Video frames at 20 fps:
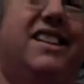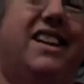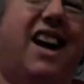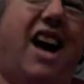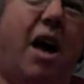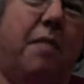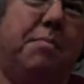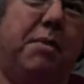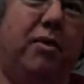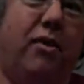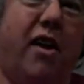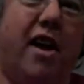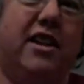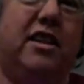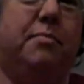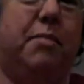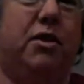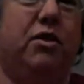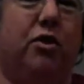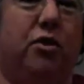copyrighted
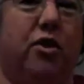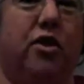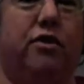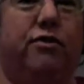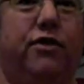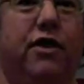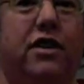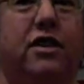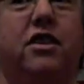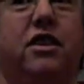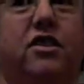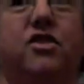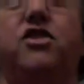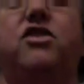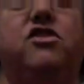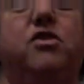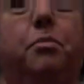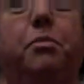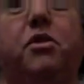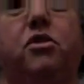but orphan, you're
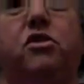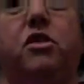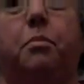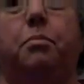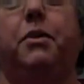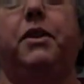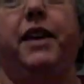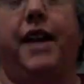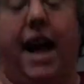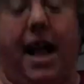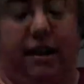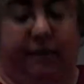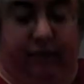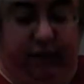just simply out of